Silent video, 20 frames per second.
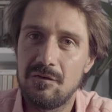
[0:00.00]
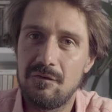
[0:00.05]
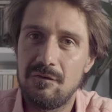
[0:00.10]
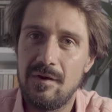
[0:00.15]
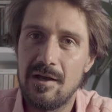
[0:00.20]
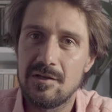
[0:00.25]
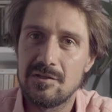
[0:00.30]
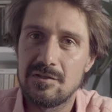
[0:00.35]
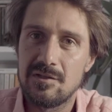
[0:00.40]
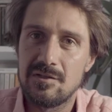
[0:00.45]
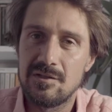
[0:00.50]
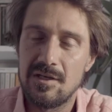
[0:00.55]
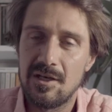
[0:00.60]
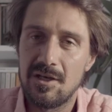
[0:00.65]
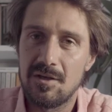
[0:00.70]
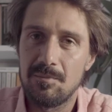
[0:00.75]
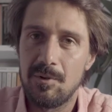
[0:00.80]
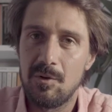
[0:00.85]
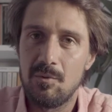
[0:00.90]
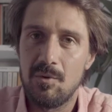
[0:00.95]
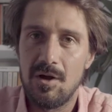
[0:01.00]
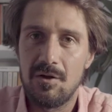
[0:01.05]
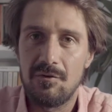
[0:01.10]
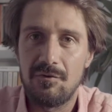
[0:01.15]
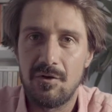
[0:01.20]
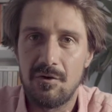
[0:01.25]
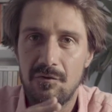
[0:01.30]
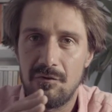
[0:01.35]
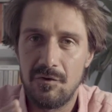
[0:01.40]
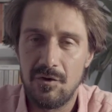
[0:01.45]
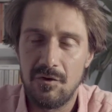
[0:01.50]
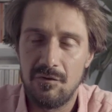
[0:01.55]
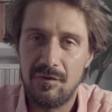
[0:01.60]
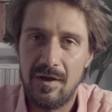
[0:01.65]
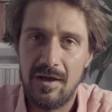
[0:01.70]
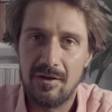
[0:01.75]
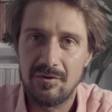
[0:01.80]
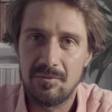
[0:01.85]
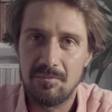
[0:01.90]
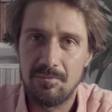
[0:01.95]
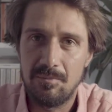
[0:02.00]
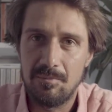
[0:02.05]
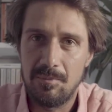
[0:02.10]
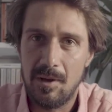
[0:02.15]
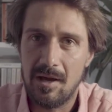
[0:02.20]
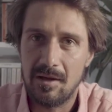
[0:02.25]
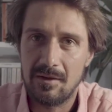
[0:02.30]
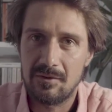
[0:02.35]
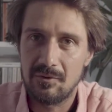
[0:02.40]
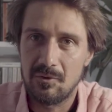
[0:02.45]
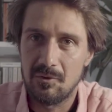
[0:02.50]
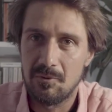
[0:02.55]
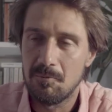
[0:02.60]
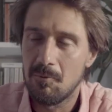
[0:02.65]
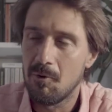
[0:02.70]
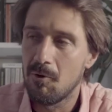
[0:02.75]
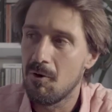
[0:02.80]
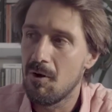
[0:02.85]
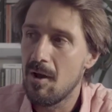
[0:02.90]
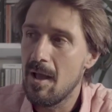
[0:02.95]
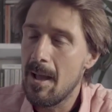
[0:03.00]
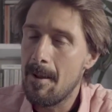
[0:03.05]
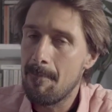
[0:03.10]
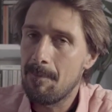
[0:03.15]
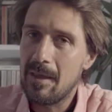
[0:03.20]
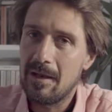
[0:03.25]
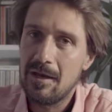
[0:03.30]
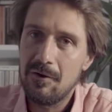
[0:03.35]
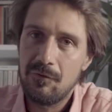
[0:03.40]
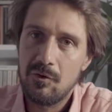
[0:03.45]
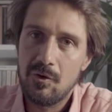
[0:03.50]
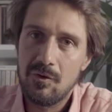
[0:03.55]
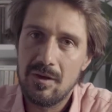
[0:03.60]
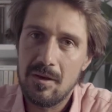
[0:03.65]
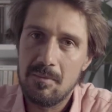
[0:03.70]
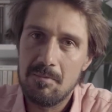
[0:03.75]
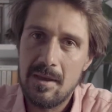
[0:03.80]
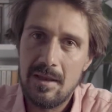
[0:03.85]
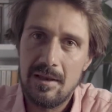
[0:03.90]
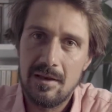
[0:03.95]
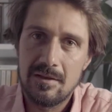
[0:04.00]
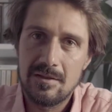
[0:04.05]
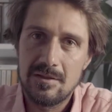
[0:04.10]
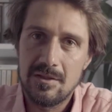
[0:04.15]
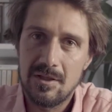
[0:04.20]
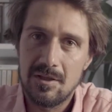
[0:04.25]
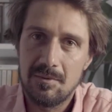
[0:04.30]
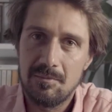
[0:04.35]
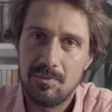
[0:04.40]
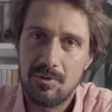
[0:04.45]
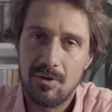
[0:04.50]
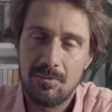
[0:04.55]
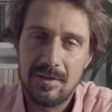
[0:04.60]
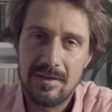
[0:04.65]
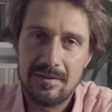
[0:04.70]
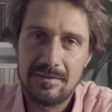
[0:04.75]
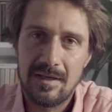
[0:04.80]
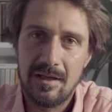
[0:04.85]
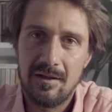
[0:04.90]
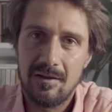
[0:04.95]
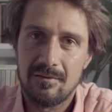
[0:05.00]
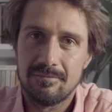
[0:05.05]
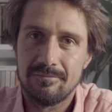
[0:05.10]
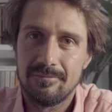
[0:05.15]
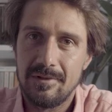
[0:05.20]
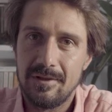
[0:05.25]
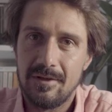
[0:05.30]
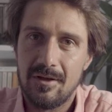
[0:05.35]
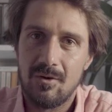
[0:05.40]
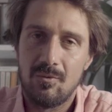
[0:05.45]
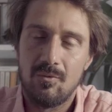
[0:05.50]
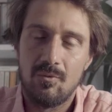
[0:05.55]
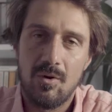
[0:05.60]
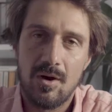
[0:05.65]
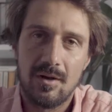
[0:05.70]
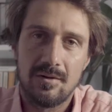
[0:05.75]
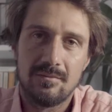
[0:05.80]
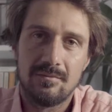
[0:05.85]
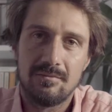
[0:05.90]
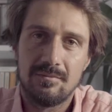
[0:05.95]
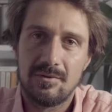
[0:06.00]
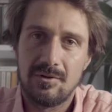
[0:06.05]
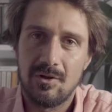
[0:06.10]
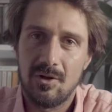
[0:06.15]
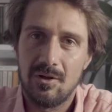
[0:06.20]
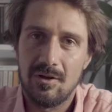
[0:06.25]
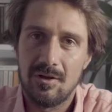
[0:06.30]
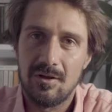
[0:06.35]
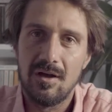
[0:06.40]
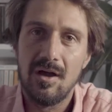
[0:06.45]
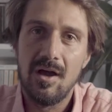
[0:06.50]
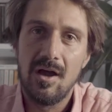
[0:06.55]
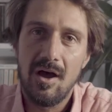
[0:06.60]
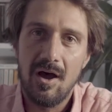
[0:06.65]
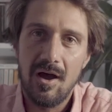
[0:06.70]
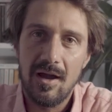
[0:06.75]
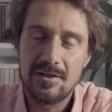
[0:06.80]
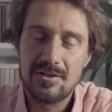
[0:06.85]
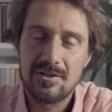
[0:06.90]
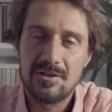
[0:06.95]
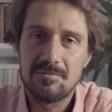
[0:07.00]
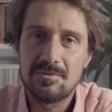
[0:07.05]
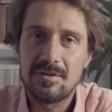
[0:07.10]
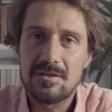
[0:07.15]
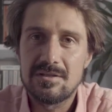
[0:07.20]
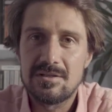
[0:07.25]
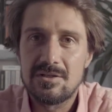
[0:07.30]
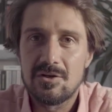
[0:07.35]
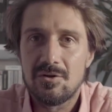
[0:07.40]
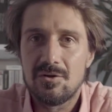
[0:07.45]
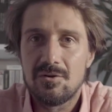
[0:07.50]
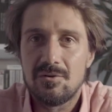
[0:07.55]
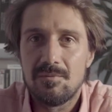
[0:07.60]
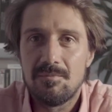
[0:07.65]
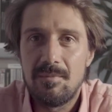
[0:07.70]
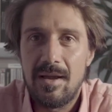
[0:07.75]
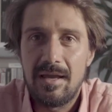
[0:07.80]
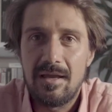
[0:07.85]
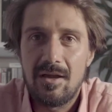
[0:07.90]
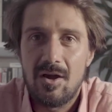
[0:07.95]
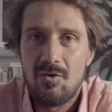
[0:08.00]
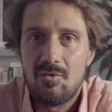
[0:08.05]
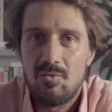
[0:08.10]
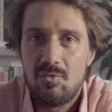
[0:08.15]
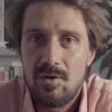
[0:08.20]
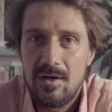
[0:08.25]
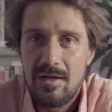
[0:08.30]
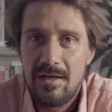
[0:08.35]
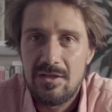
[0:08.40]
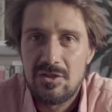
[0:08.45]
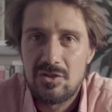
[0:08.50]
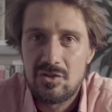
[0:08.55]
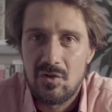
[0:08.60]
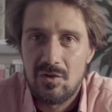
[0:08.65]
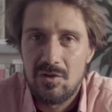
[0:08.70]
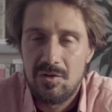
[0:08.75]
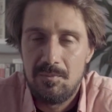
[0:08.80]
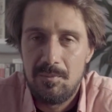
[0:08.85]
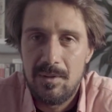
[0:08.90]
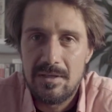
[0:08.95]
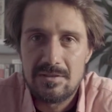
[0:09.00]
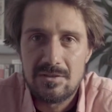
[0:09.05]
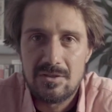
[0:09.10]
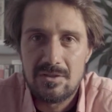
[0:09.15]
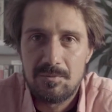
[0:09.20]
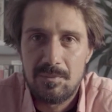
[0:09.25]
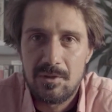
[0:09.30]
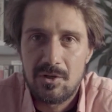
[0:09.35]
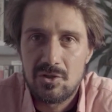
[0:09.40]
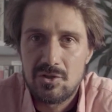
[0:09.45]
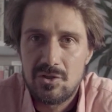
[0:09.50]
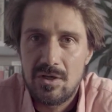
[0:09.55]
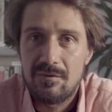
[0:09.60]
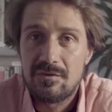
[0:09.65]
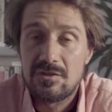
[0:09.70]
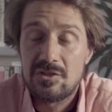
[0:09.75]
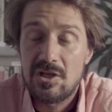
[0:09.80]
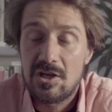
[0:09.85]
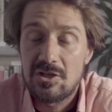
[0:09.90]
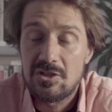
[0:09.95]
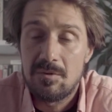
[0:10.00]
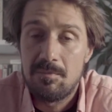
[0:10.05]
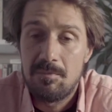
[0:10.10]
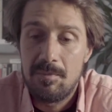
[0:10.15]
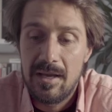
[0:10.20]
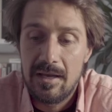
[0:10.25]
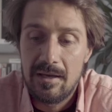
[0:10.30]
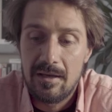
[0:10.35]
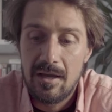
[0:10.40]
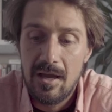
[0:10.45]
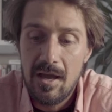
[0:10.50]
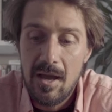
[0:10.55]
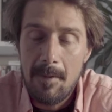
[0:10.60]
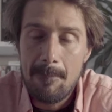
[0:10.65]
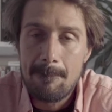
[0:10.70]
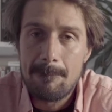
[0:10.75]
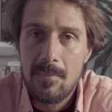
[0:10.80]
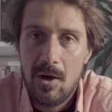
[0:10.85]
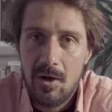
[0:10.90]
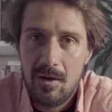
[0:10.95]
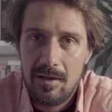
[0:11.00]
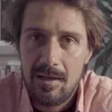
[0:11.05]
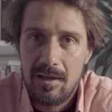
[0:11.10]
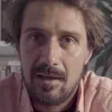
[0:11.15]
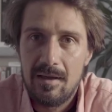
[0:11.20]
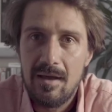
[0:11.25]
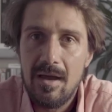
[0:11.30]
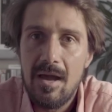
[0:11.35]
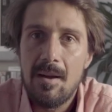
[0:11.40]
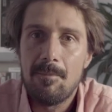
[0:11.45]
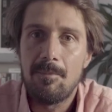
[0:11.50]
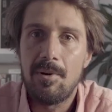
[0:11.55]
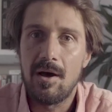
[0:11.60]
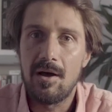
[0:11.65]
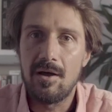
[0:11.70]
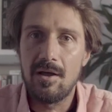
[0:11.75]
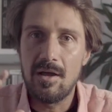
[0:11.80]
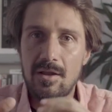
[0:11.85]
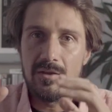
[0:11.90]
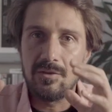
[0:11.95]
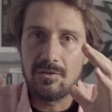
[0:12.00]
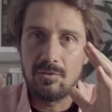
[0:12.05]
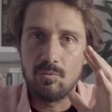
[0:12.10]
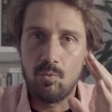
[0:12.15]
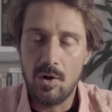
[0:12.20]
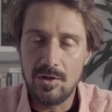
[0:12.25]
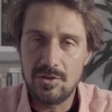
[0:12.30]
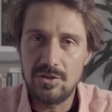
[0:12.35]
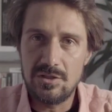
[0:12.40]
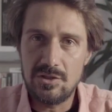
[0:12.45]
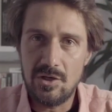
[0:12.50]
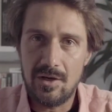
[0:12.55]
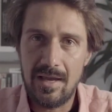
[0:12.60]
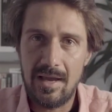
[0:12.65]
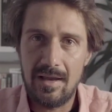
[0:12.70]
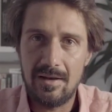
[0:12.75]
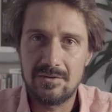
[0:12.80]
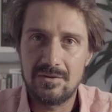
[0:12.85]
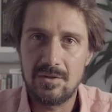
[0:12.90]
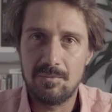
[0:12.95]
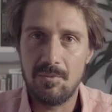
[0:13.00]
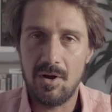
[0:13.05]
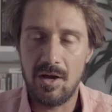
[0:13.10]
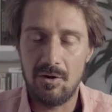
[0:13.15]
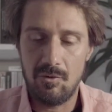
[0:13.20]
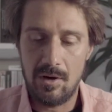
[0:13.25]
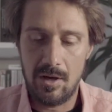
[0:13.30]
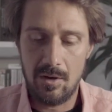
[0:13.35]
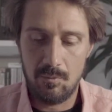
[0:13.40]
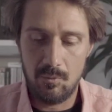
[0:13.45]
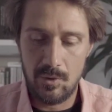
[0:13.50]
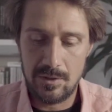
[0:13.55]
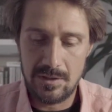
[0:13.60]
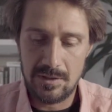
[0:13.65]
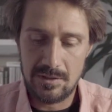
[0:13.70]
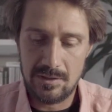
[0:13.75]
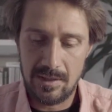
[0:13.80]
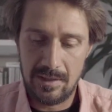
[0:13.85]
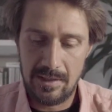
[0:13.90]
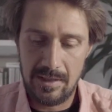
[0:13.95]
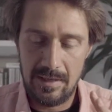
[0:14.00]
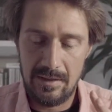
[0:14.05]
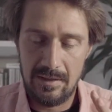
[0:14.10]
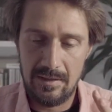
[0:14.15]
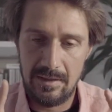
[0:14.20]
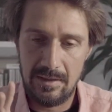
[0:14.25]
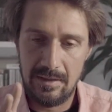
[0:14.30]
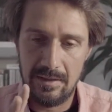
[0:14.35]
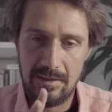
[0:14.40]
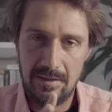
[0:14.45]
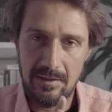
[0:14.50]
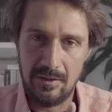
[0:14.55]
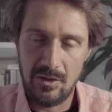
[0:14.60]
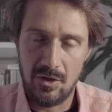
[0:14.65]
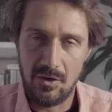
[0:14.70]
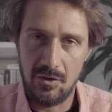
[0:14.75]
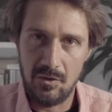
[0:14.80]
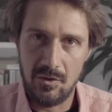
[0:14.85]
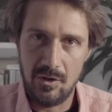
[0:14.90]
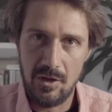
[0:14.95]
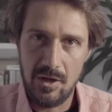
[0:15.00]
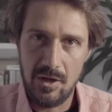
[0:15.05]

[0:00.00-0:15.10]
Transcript: of thousands, it can be worth a few thousand bucks or more. And if you're on the millions, you can probably sell, you know, one dollar items and still make a really solid business because you have such a big market. But once you start getting to my realm, which is like in the, you know,